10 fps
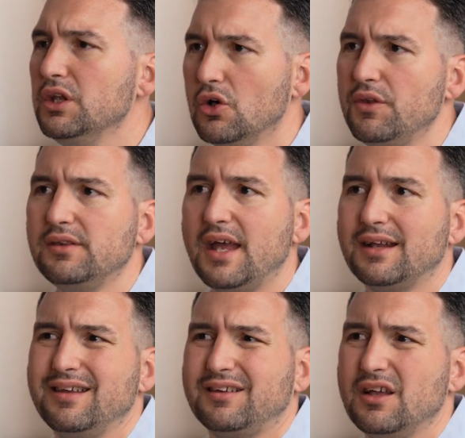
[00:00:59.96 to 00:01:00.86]
know that
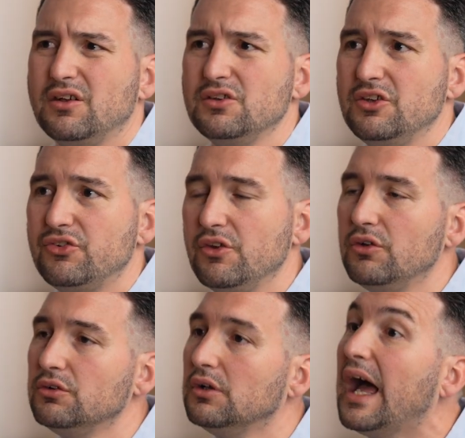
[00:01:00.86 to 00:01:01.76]
technology is
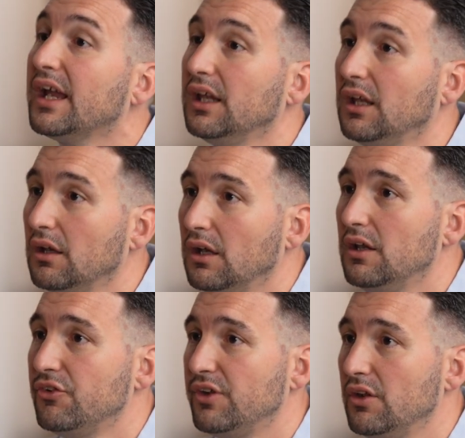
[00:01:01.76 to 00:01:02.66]
still lacking
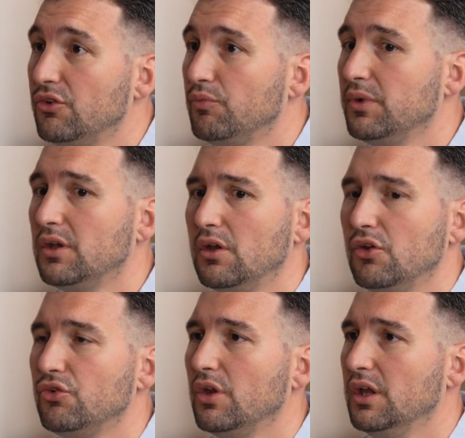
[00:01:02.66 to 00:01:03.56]
in a sense because